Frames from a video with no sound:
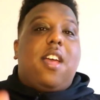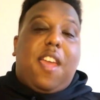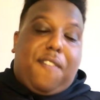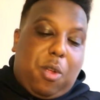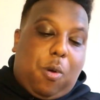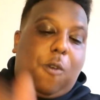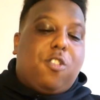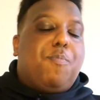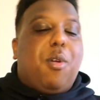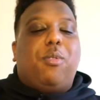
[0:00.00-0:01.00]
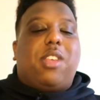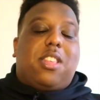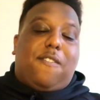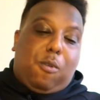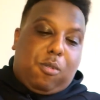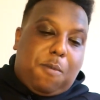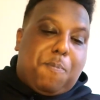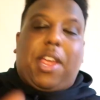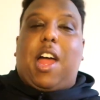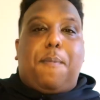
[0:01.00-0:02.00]
If anyone wants to protest, if anyone wants to
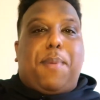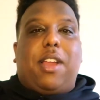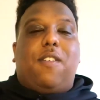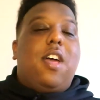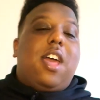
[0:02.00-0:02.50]
bring out a banner,